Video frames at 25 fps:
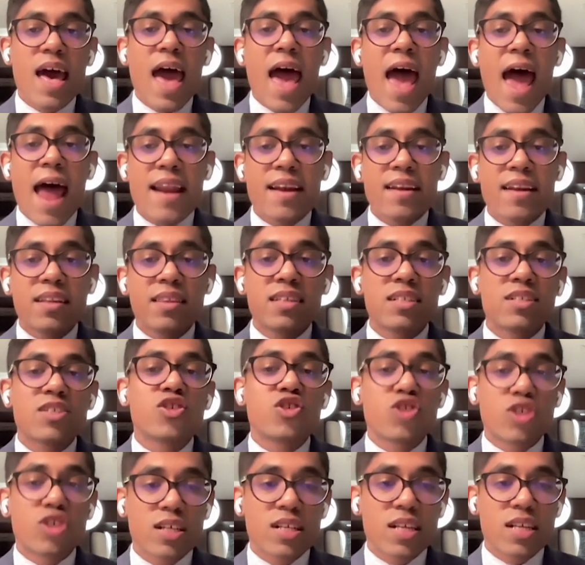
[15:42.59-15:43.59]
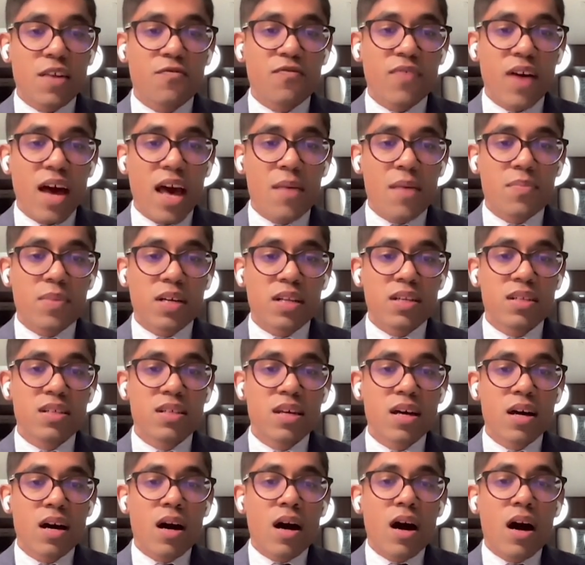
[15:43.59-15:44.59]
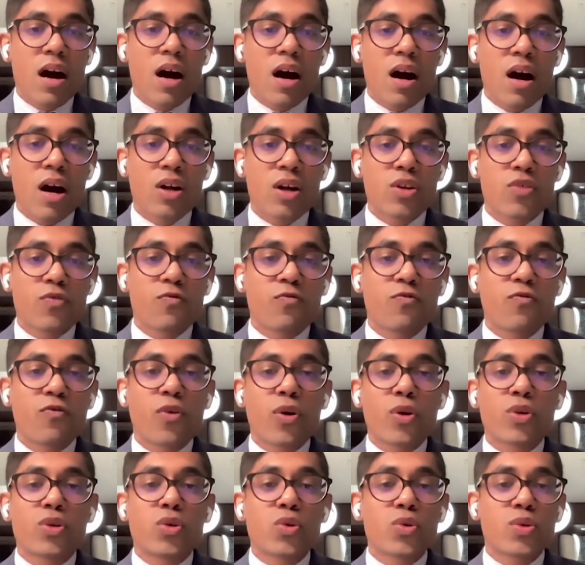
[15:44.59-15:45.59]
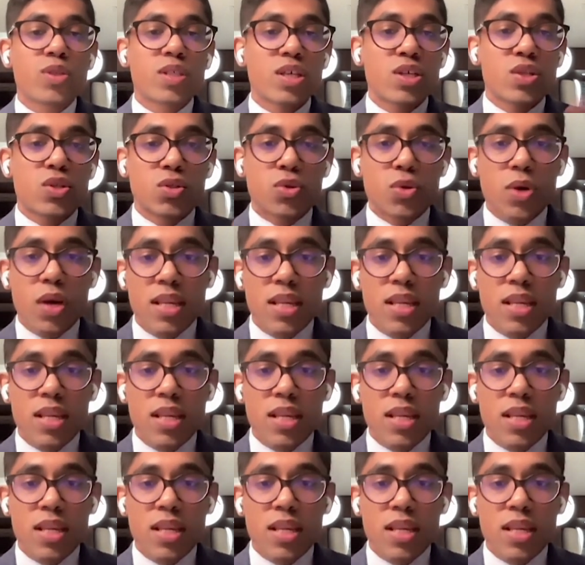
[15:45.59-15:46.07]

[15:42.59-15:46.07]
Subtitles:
and the digital environment for users to